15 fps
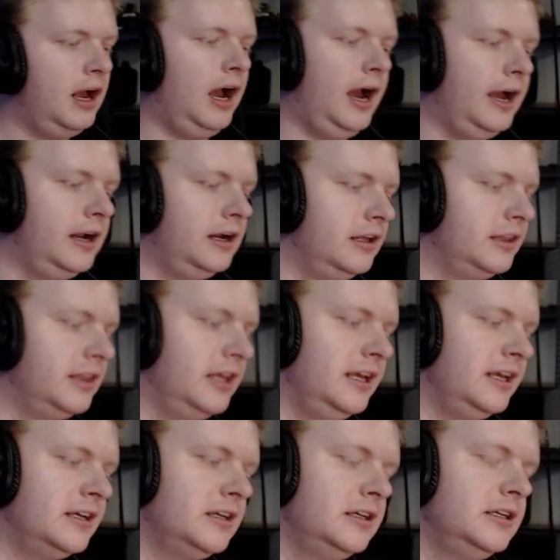And I
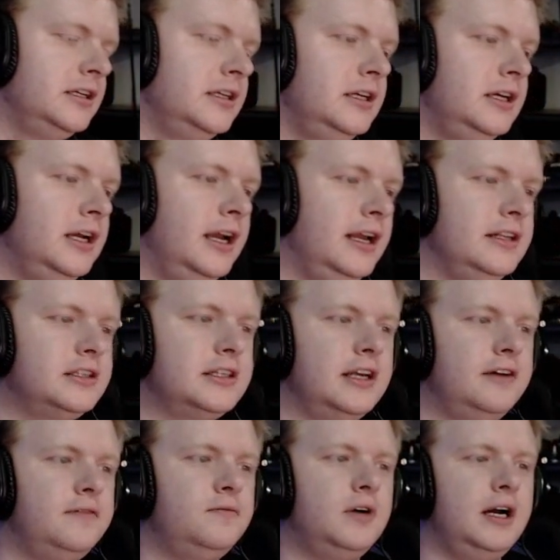think in
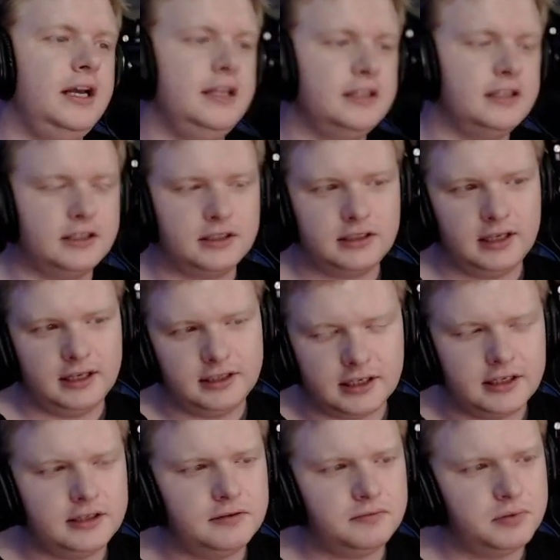some ways he's
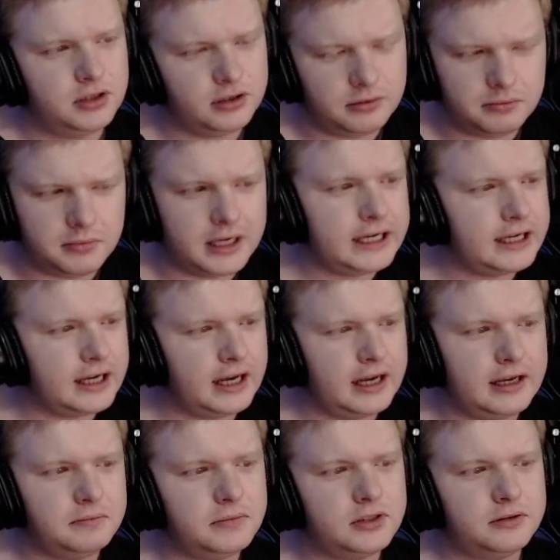in too many
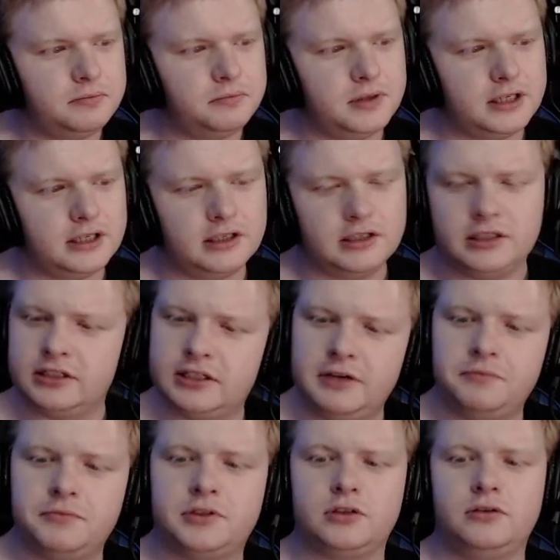games, because in
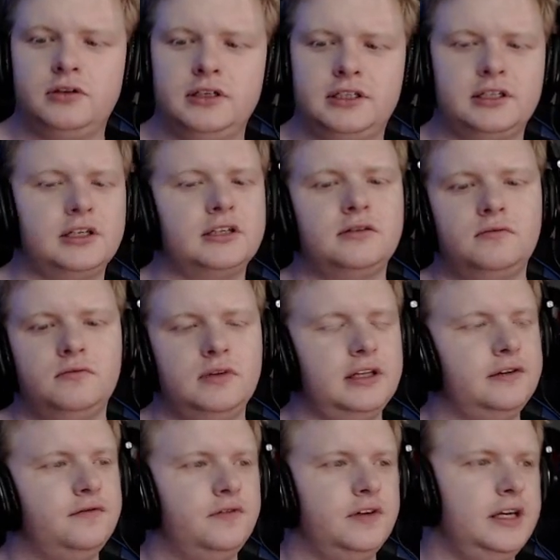some stories it doesn't
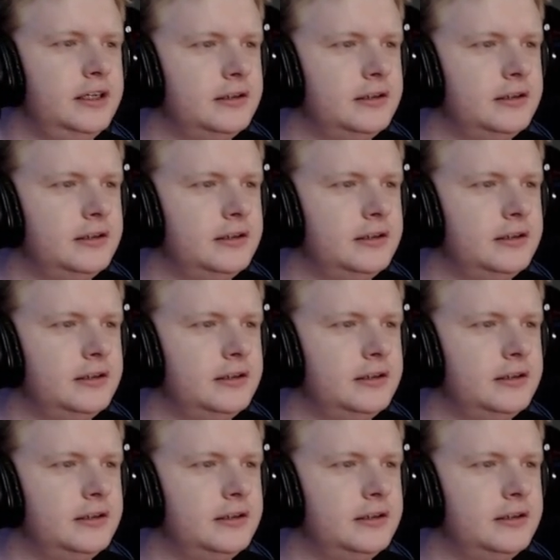really fit.